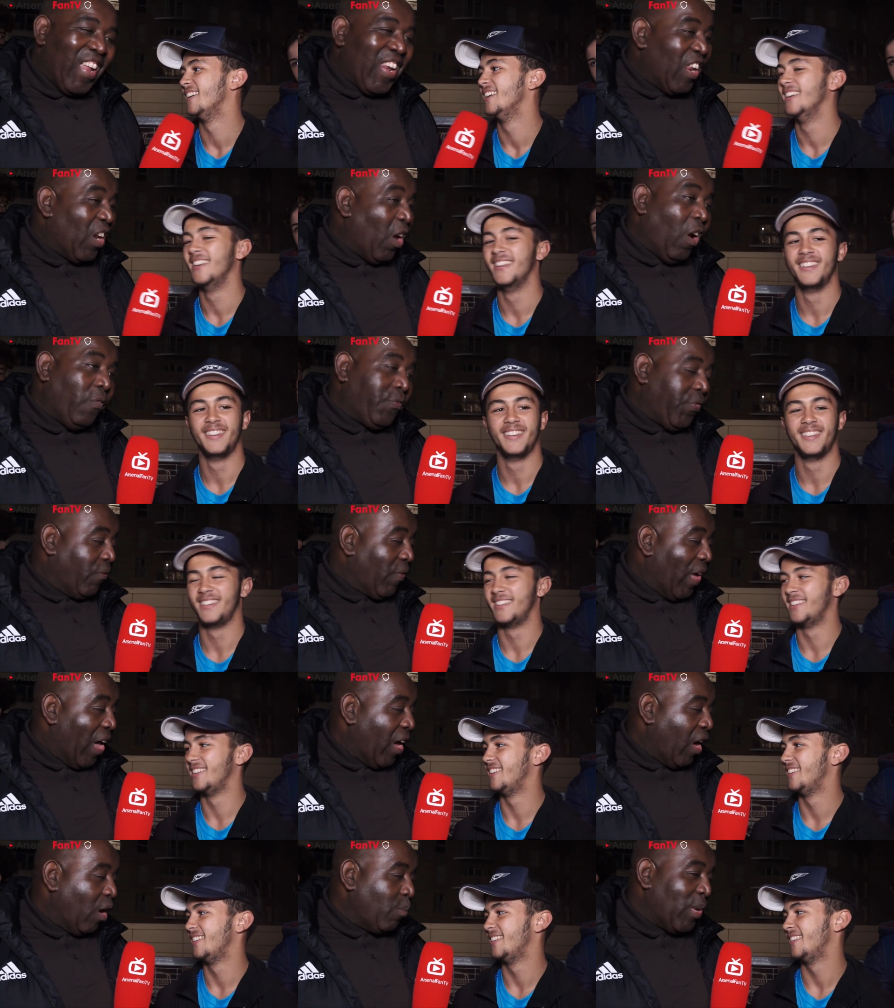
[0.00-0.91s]
Speaker 1: and then after
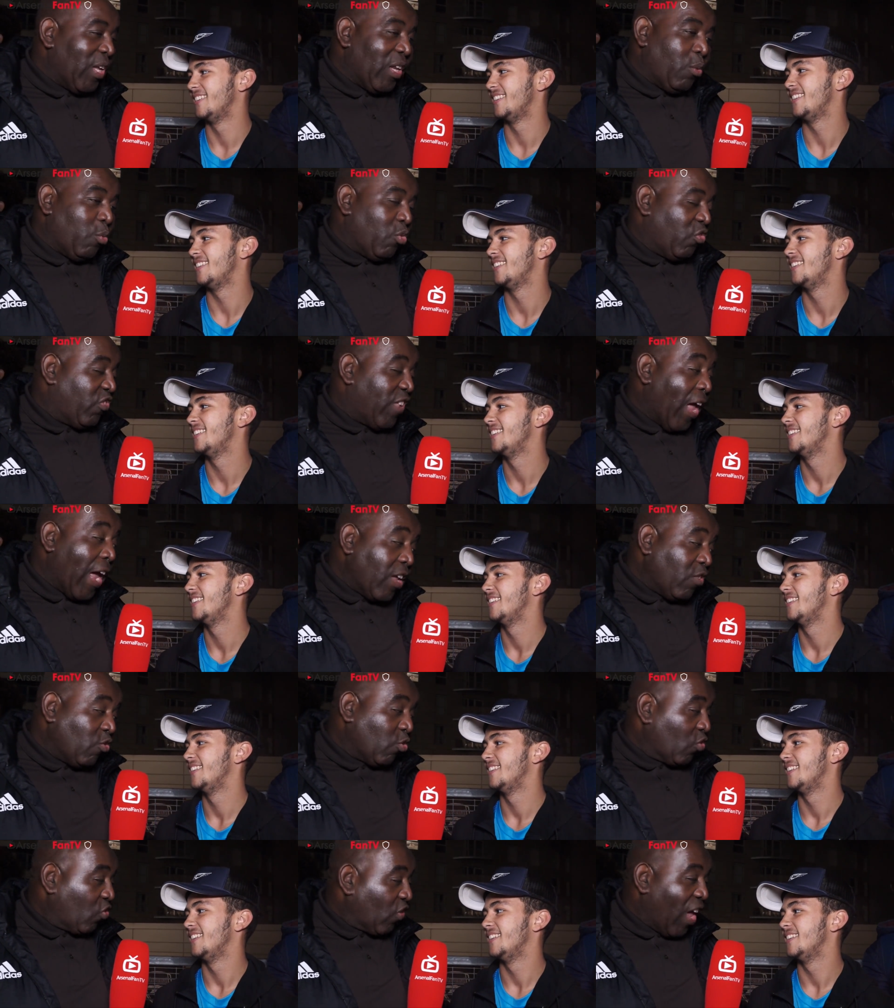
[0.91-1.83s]
that, I mean, he was
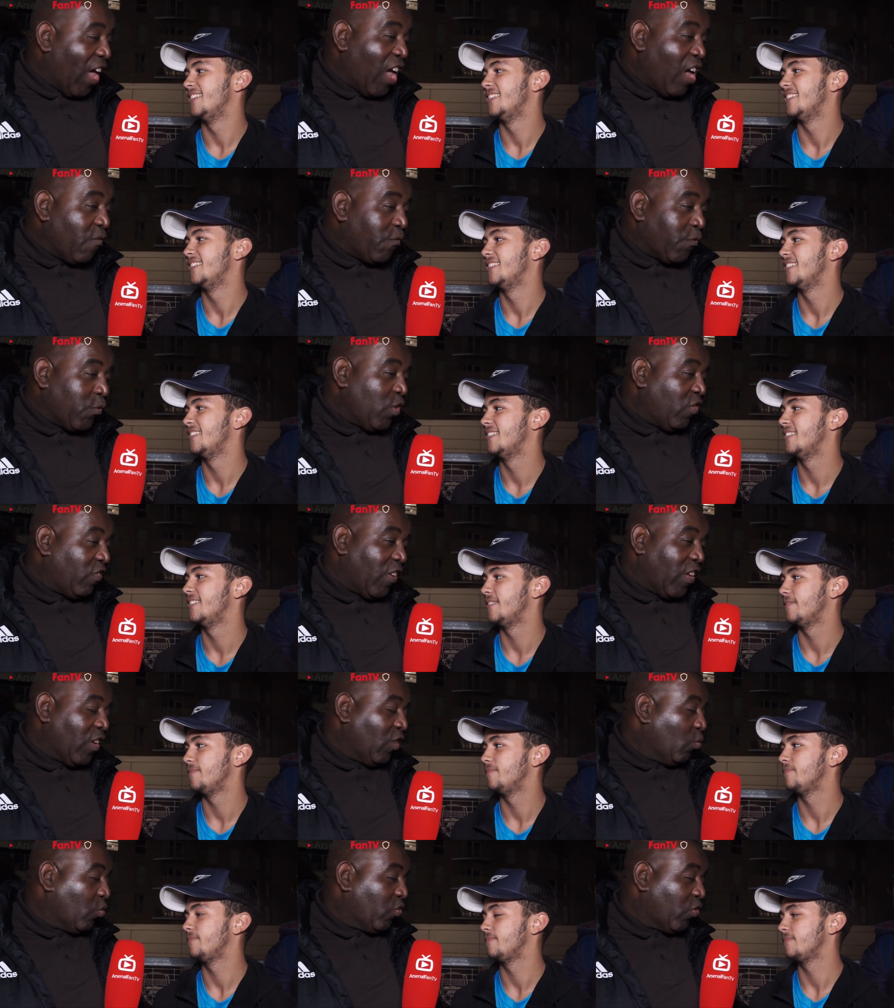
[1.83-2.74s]
dangerous every
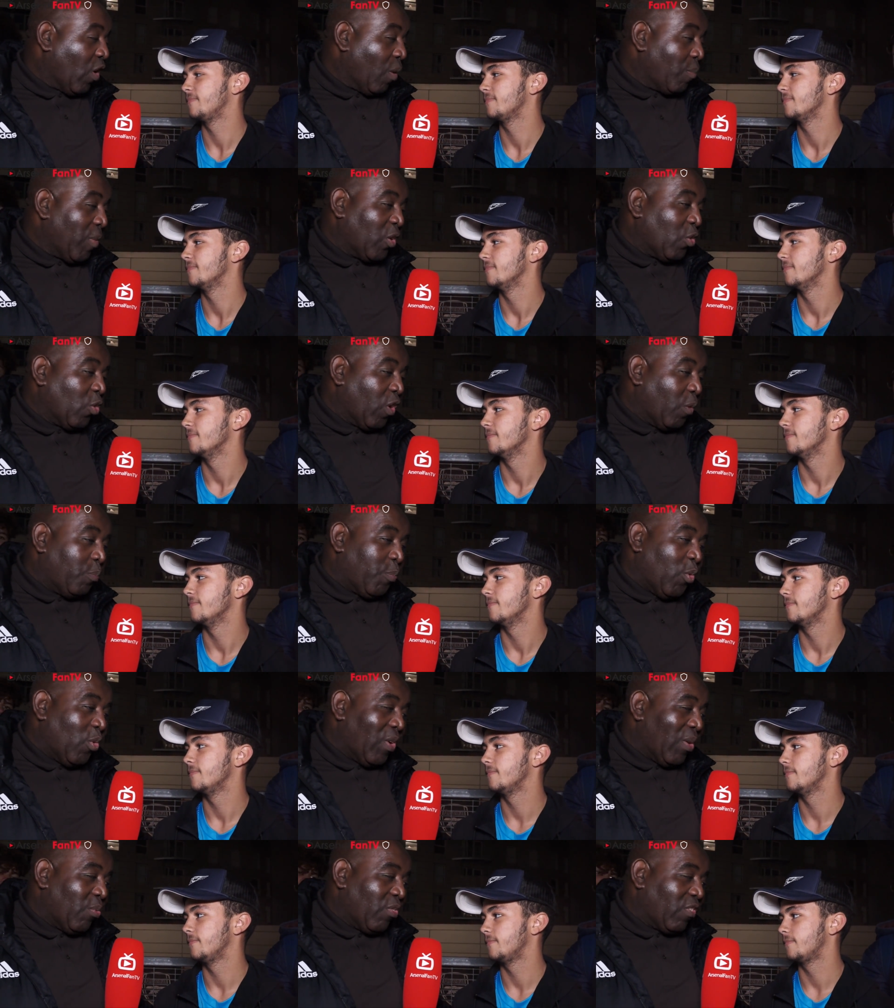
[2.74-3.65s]
single time he got the
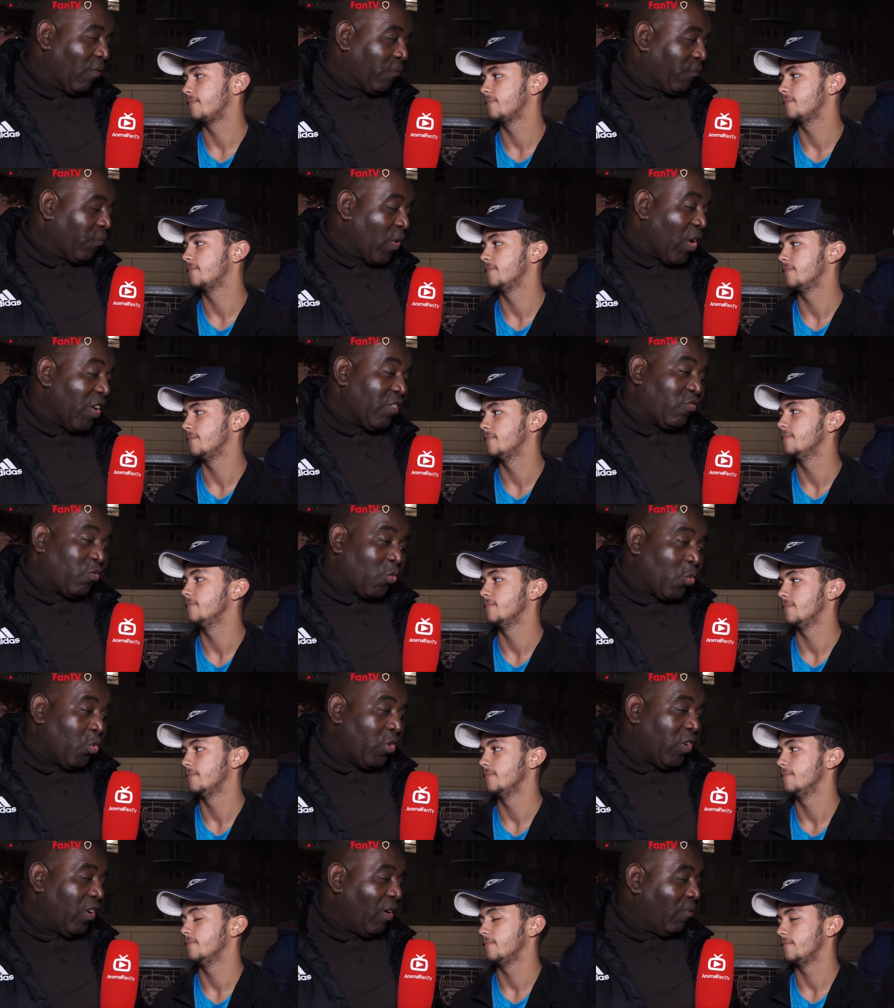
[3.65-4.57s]
ball. He was a threat.
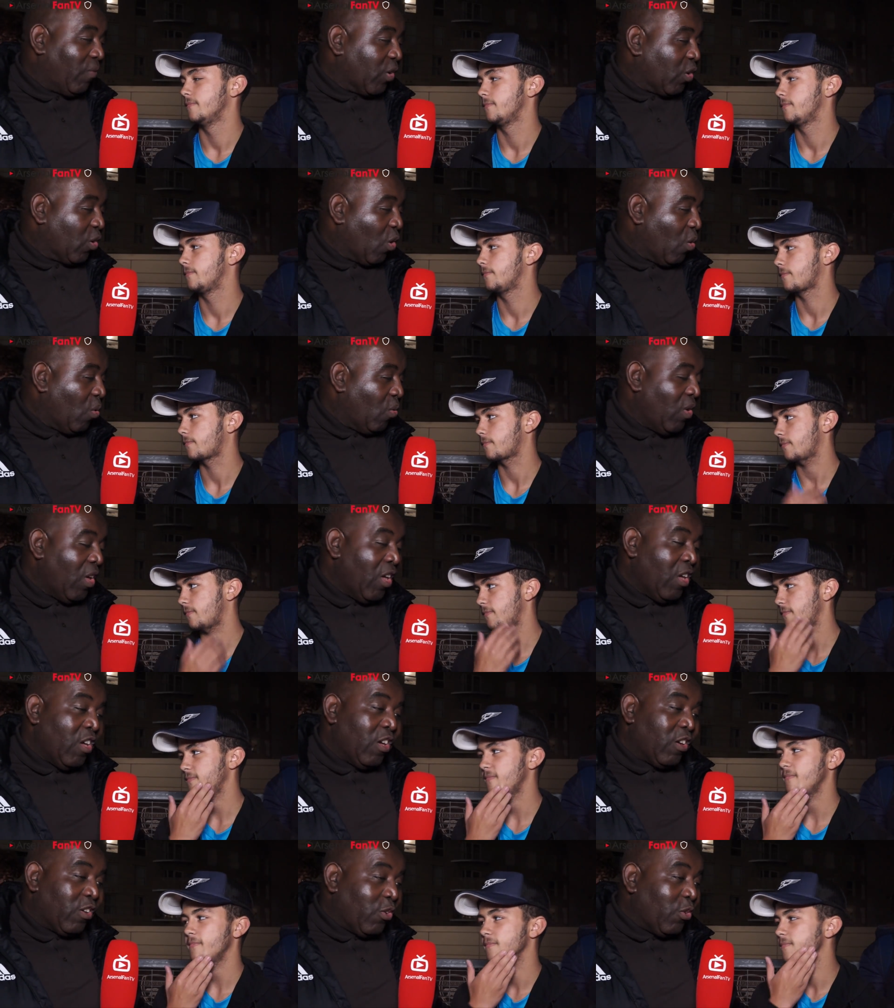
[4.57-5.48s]
Scored another goal.
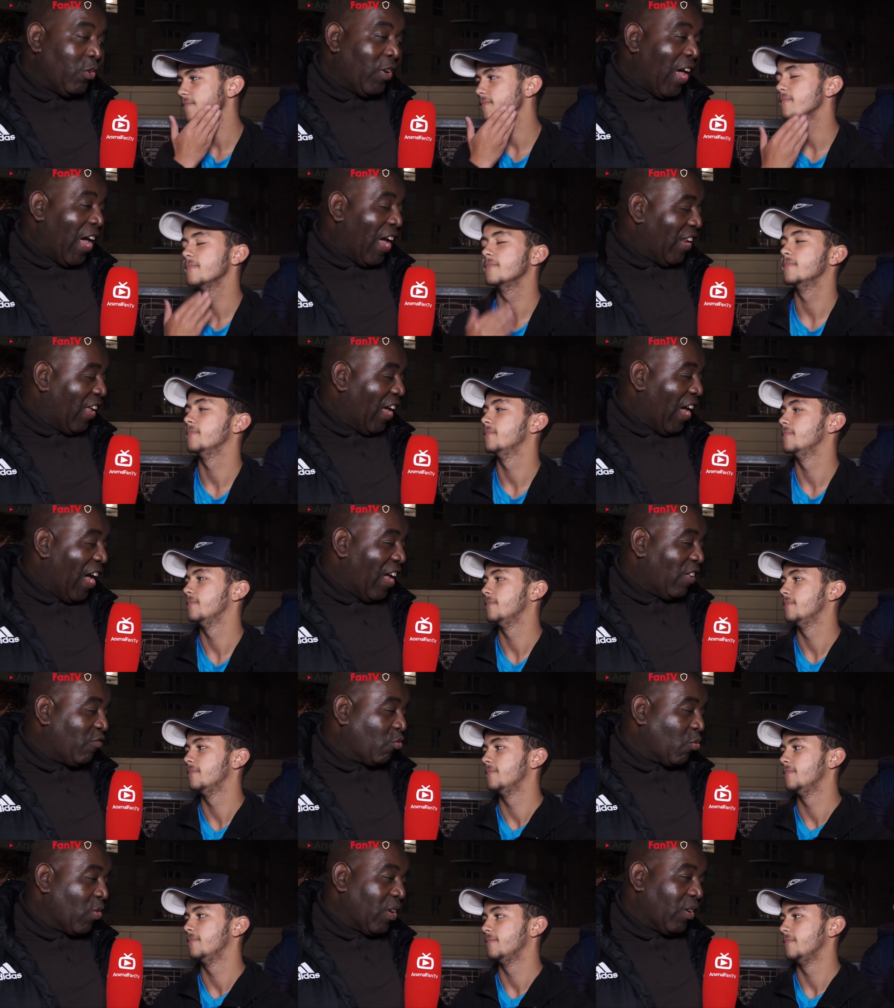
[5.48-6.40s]
Could have had a hat
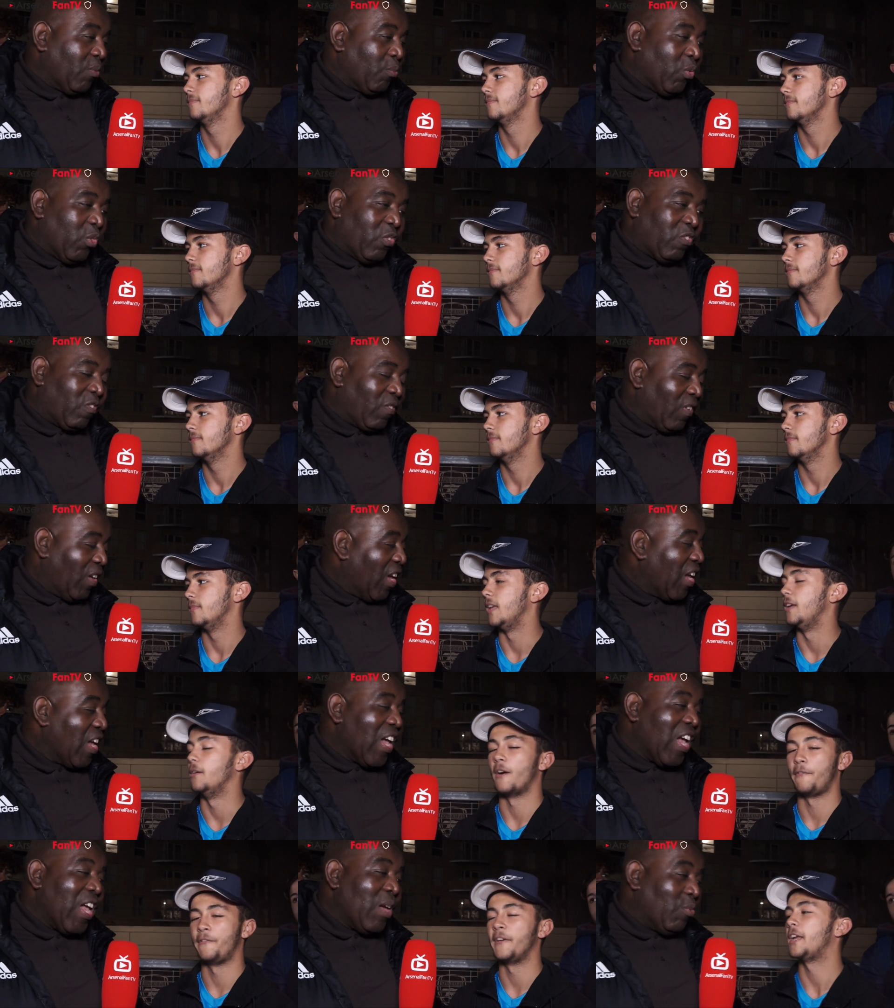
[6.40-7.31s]
trick. Was
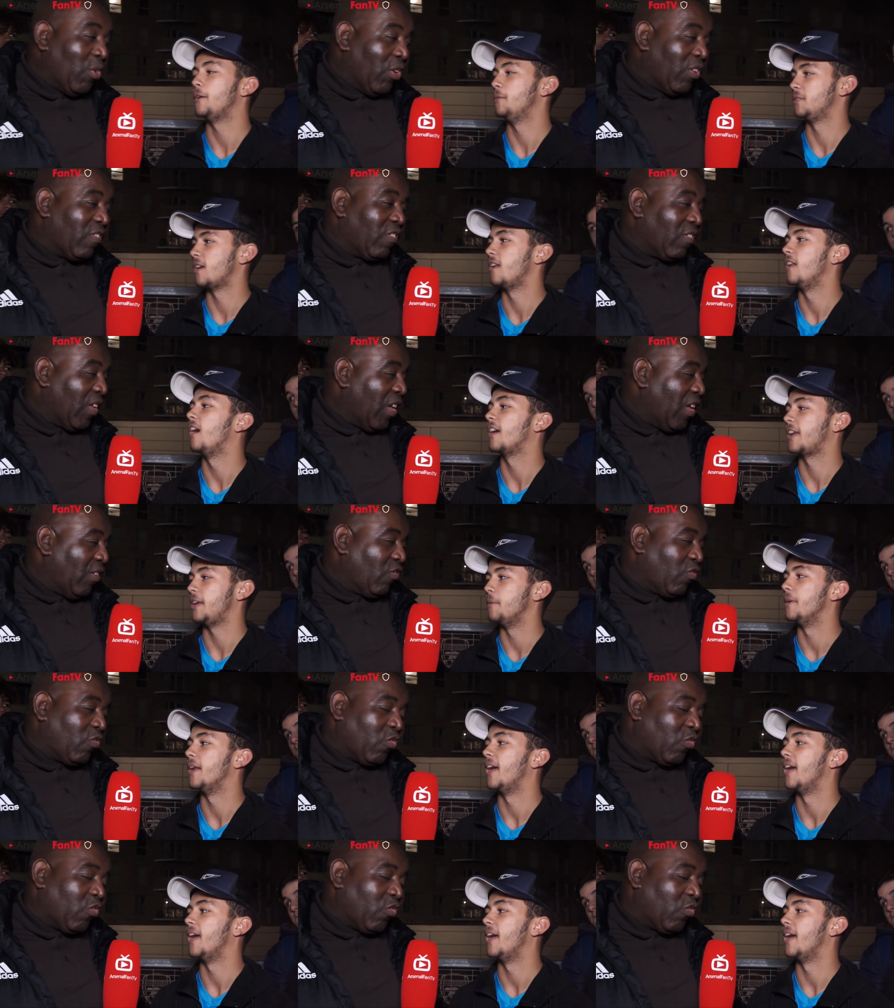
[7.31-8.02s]
yeah, he, he, was? was it's